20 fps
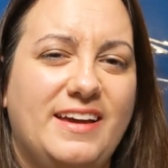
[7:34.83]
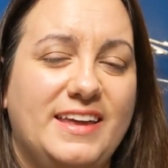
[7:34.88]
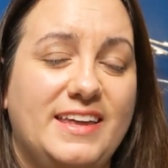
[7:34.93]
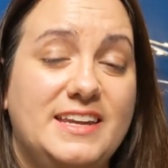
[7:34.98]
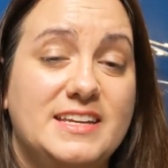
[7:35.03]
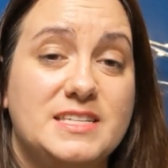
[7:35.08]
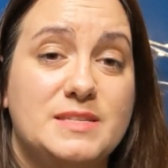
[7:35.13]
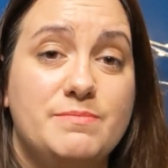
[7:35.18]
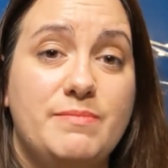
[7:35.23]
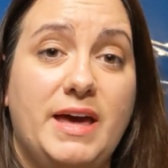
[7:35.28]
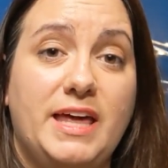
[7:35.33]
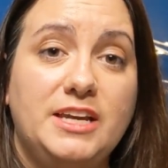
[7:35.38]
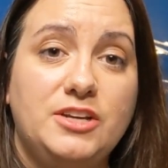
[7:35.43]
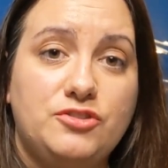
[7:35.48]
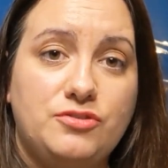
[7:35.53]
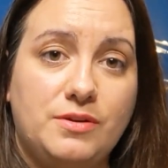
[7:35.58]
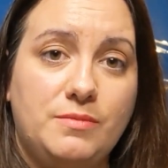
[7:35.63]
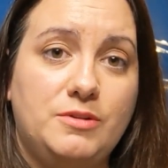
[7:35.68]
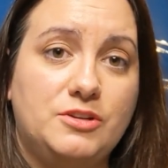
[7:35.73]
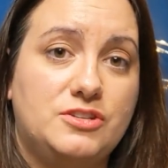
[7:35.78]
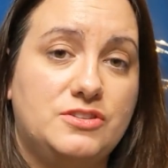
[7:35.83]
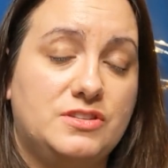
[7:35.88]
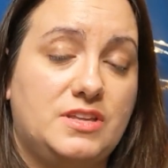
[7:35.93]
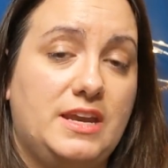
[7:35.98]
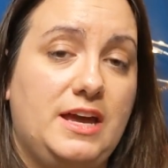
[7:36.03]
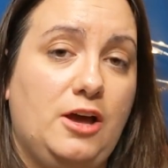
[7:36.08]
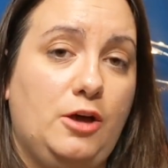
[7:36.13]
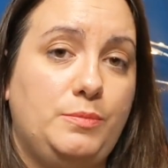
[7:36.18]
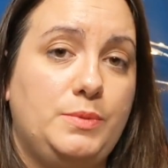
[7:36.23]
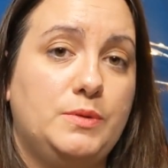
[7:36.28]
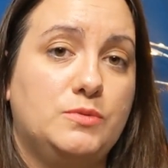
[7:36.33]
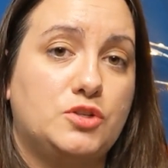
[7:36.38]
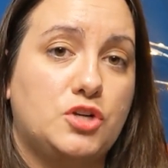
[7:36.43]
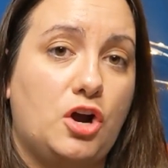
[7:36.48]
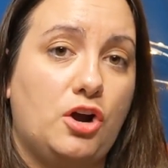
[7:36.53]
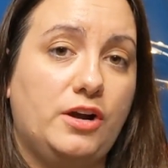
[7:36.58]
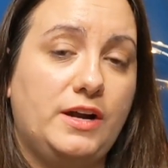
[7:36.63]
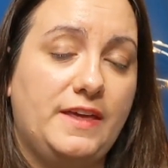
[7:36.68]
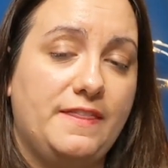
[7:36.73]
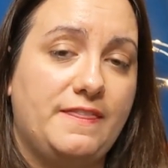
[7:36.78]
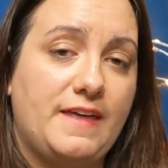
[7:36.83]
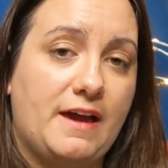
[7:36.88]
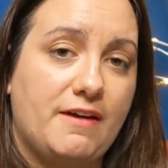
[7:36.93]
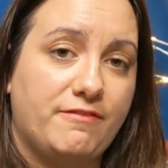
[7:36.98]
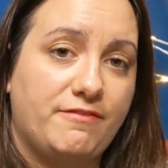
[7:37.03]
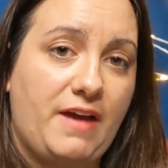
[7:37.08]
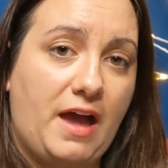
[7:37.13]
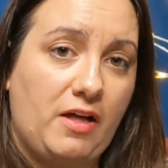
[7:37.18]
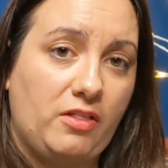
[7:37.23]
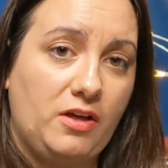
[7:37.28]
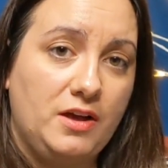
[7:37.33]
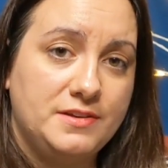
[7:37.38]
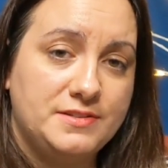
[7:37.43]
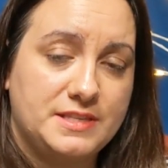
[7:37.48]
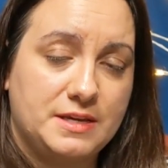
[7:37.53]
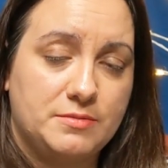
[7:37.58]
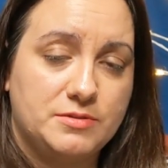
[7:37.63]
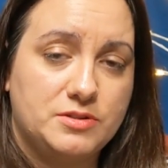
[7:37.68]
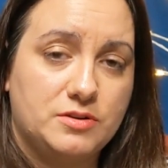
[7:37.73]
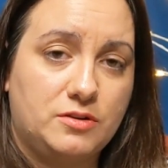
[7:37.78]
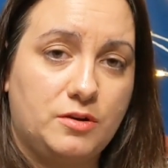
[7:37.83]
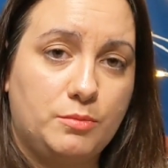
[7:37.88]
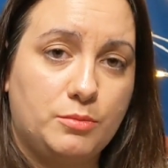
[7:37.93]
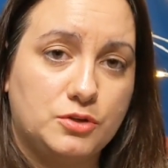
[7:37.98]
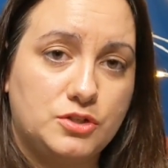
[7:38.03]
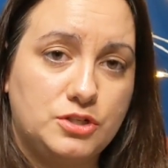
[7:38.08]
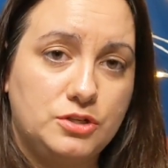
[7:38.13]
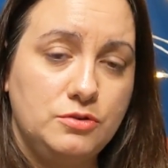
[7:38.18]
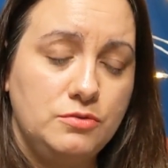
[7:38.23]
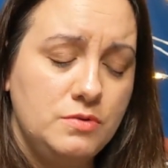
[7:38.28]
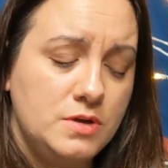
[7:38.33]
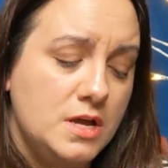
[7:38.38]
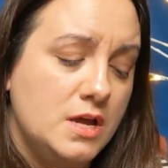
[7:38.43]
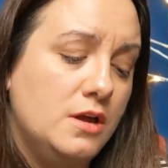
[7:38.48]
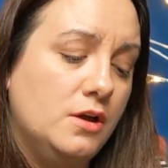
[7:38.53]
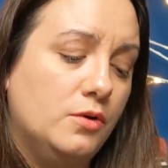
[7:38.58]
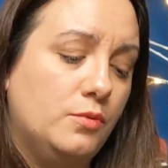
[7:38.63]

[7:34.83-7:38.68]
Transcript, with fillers: It is Metatrim, which is going to help you target that fat loss. That was our number two.